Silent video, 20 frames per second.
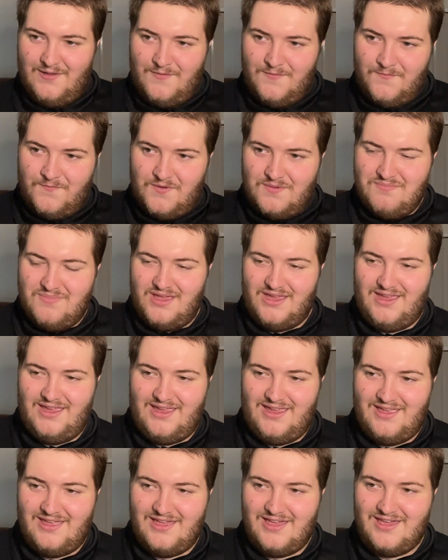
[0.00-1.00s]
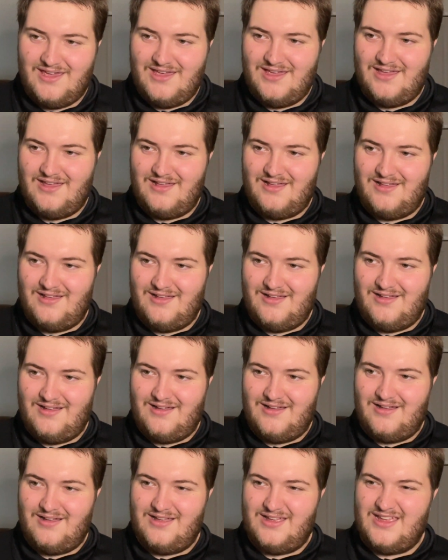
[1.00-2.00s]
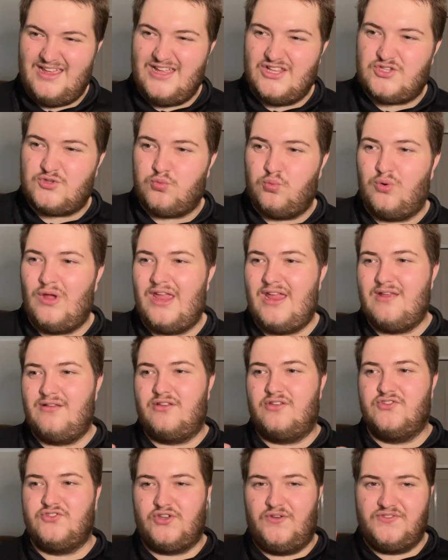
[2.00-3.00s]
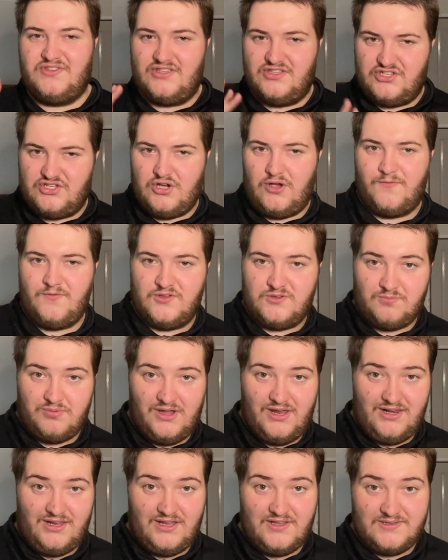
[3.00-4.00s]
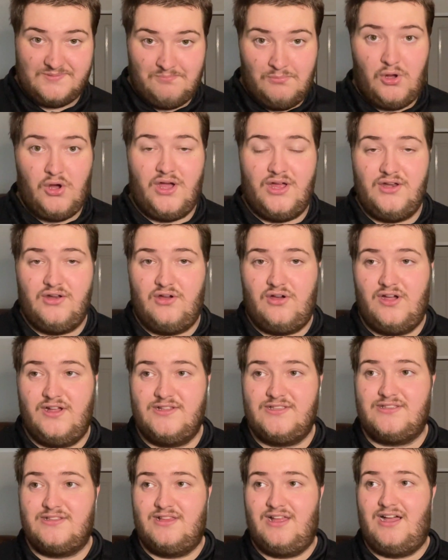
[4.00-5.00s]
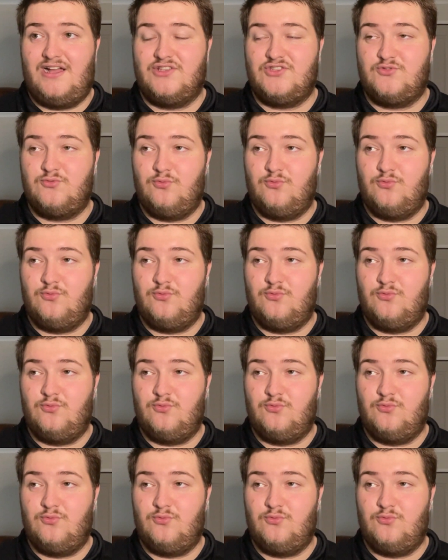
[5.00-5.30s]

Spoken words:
For me, it's weird because obviously the Dolphins played against my Knights last